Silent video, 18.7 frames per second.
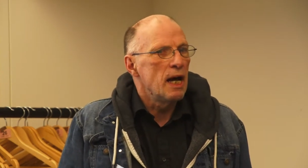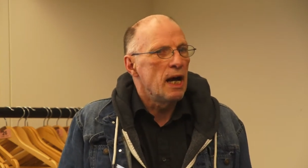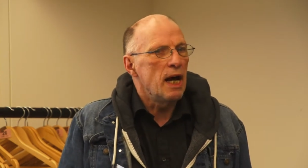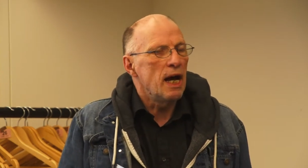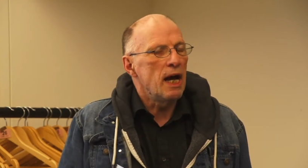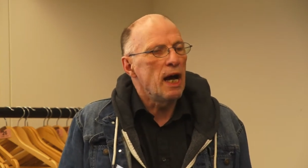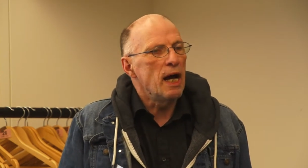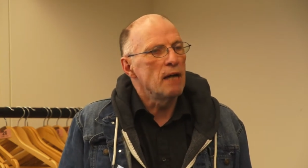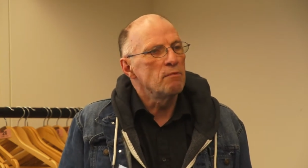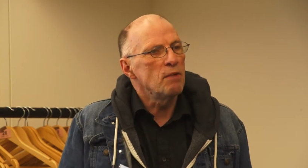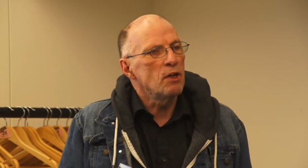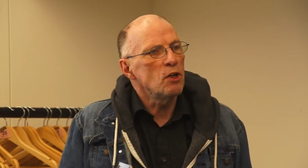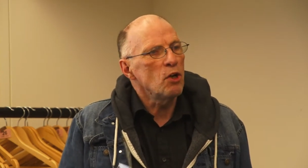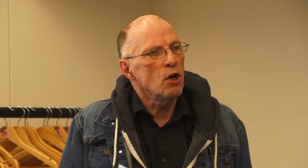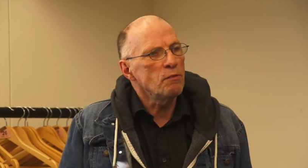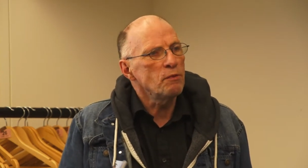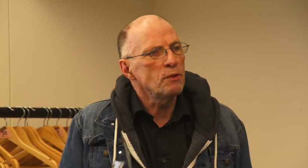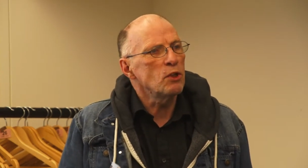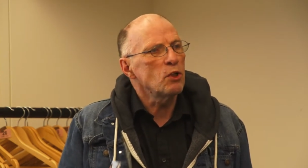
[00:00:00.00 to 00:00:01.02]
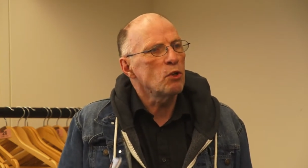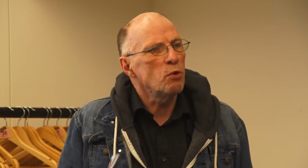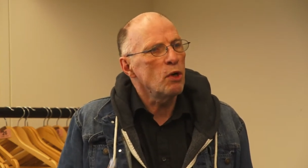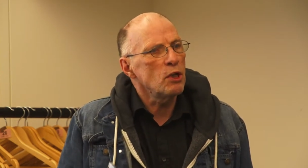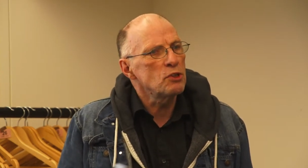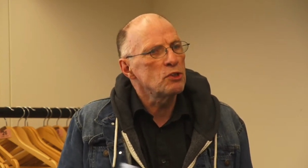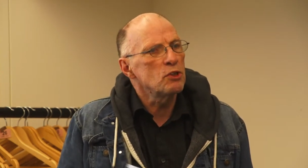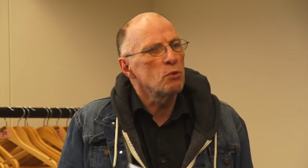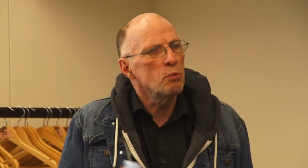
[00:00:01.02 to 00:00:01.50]
And very often the
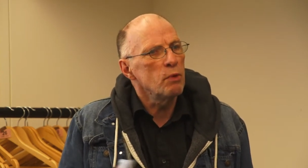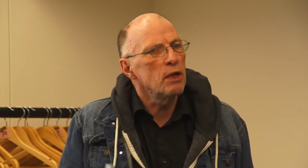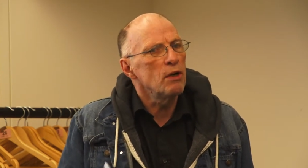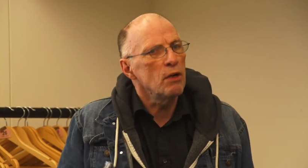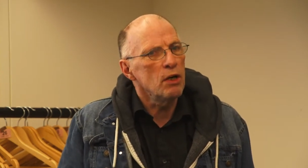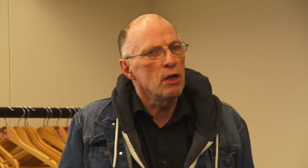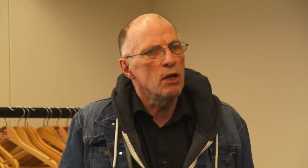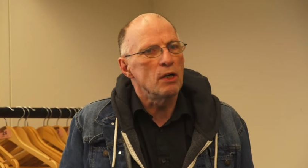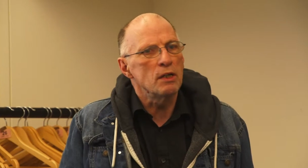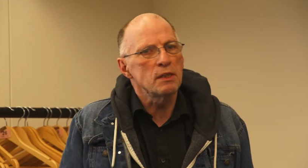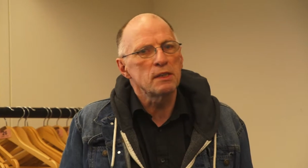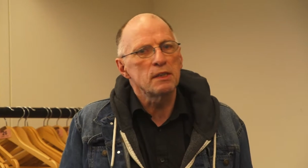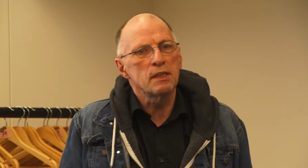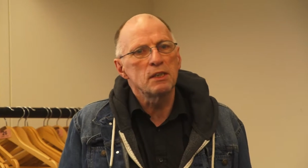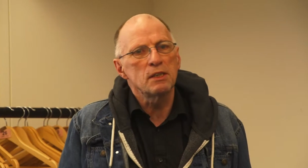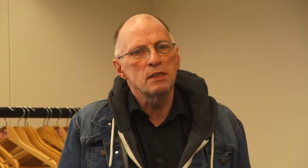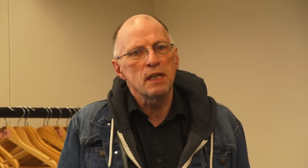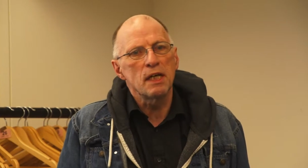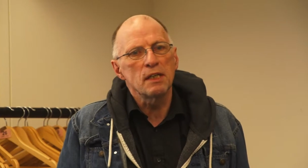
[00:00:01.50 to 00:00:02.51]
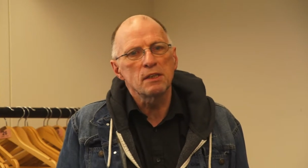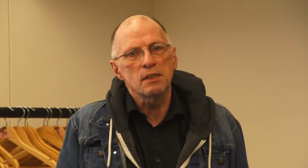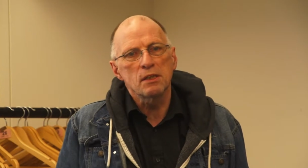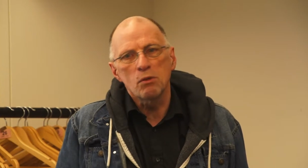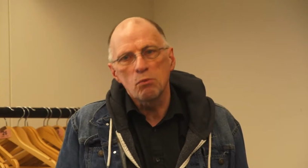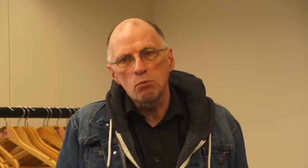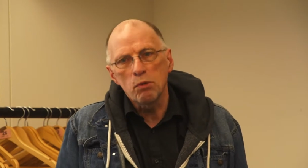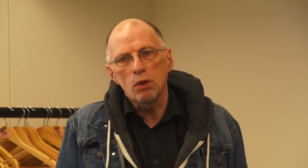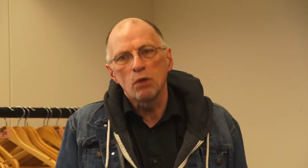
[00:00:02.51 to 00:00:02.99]
question we're asked is,
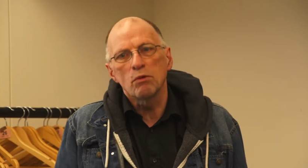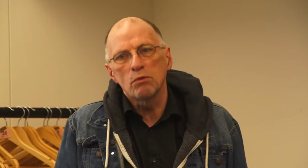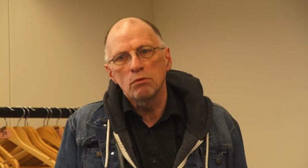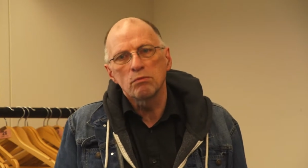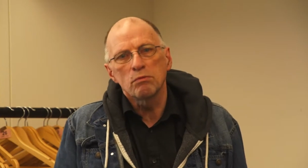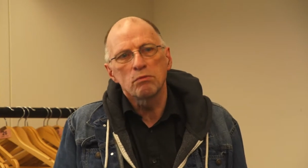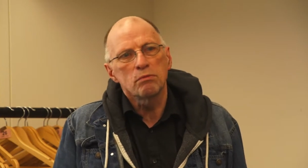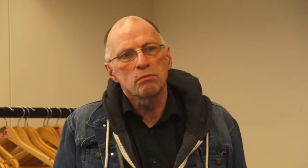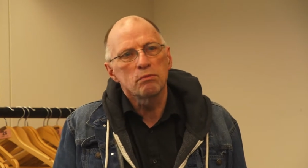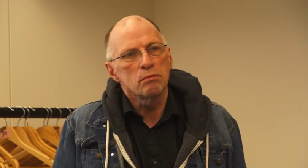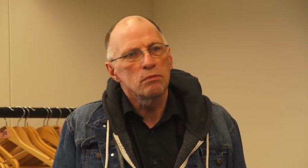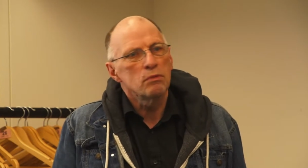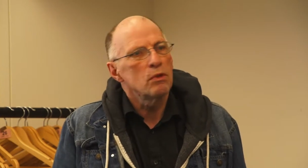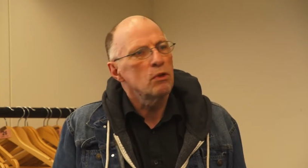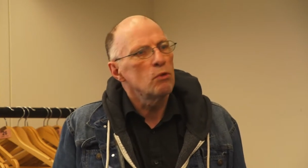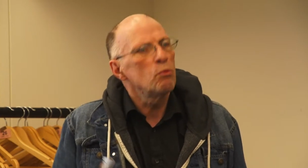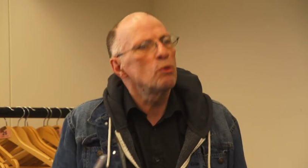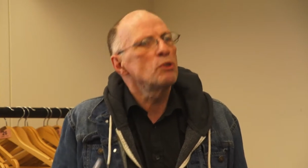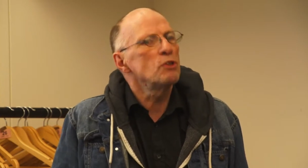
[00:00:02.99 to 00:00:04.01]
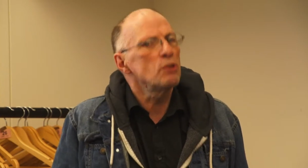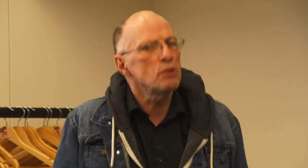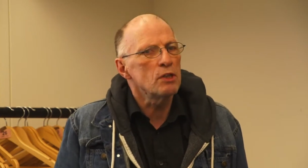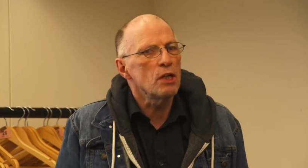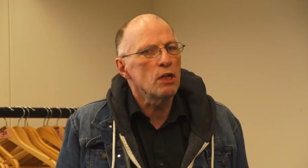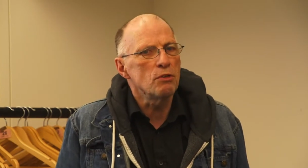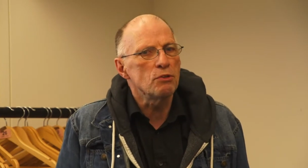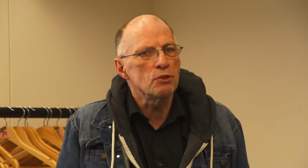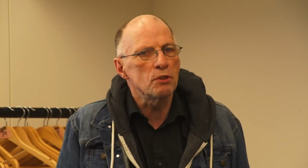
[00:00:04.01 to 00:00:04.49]
yes, well, what's your
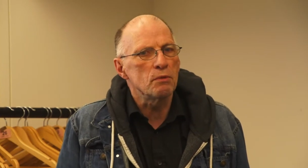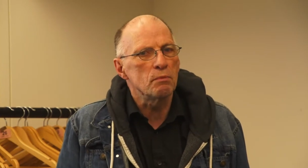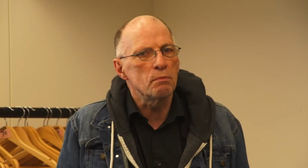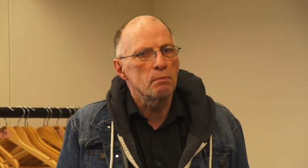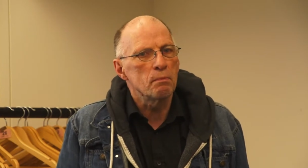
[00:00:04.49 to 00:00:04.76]
solution?